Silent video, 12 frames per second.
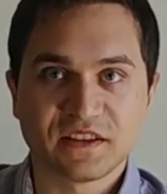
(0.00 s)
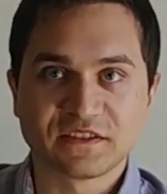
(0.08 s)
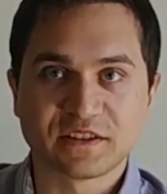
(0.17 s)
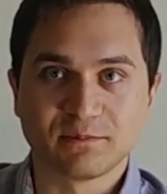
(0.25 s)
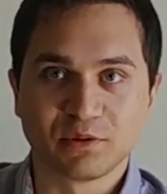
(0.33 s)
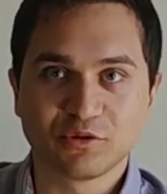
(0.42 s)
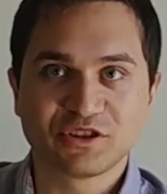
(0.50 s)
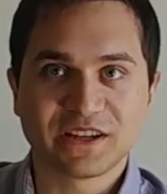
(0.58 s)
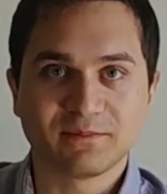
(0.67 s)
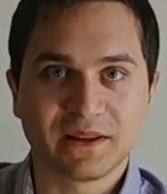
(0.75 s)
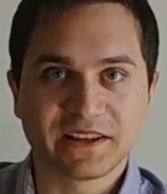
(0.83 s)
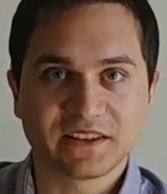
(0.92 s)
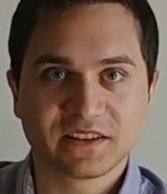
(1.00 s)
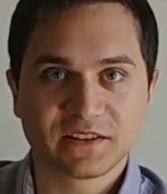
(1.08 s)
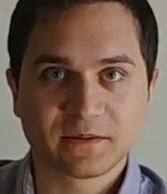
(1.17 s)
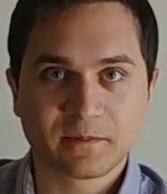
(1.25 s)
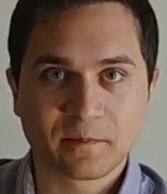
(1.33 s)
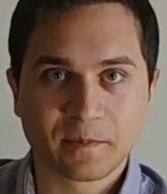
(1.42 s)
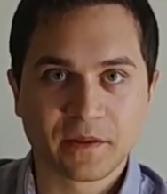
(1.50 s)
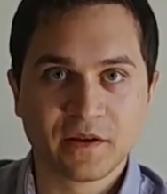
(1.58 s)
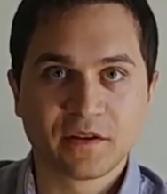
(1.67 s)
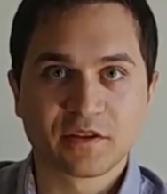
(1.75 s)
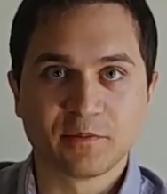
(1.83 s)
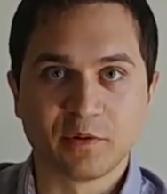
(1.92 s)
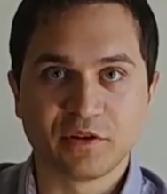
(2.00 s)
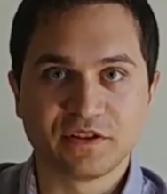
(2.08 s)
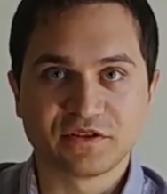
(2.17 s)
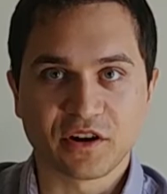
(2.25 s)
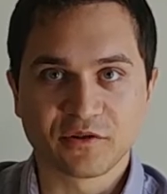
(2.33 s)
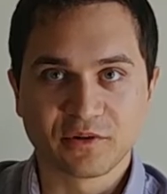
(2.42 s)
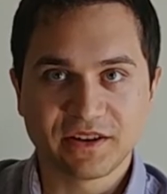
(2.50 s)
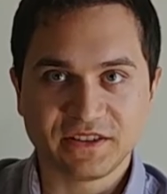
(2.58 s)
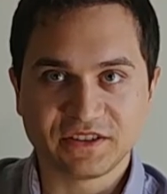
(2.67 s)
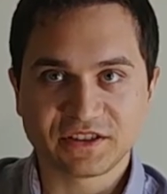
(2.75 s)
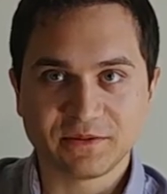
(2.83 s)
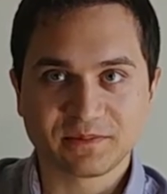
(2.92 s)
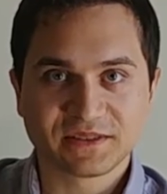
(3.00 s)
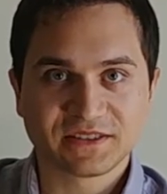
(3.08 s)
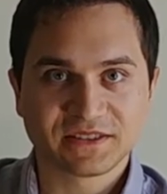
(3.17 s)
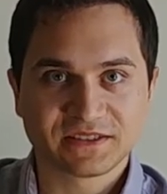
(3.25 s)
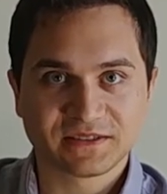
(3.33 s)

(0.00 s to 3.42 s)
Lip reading: is a blue jay blank. The bird is already shaped.